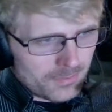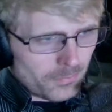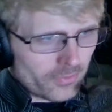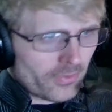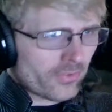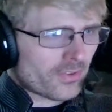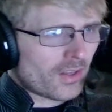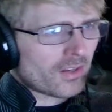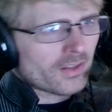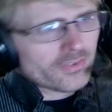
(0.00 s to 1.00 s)
But just
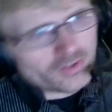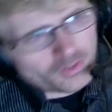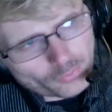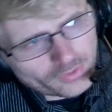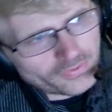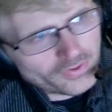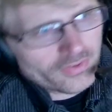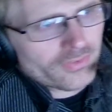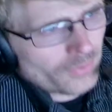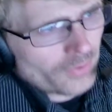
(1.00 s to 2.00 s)
getting into the brief
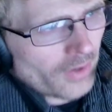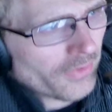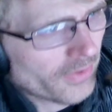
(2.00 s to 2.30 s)
history on